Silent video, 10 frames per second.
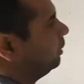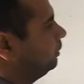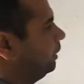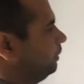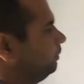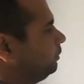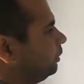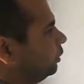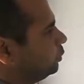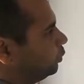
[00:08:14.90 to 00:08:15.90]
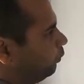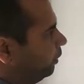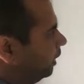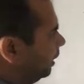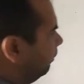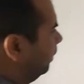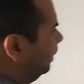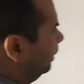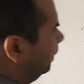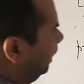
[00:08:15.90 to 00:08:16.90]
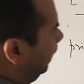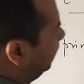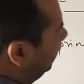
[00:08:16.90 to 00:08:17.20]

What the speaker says: Right. So wherever in